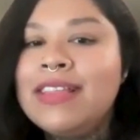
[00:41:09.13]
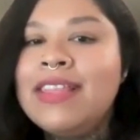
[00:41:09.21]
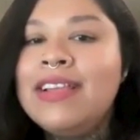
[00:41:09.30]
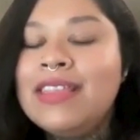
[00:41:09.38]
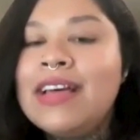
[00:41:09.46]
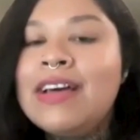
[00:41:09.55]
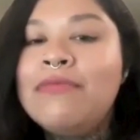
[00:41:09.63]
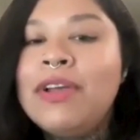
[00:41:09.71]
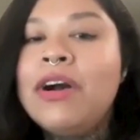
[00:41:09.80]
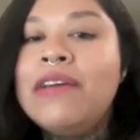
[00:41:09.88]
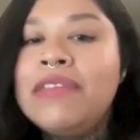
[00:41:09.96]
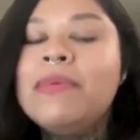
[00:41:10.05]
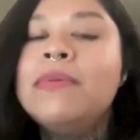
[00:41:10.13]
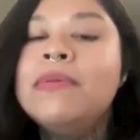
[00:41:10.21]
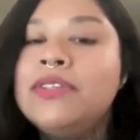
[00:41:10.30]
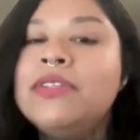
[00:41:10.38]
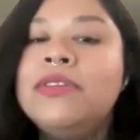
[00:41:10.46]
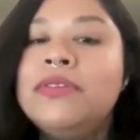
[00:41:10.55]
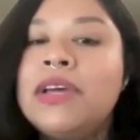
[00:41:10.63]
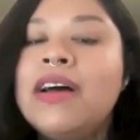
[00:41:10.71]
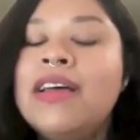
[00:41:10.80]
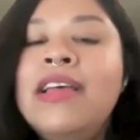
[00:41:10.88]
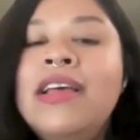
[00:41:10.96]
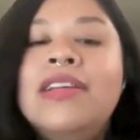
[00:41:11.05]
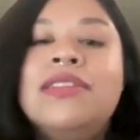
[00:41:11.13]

Like, I think that we all have the ability to do that.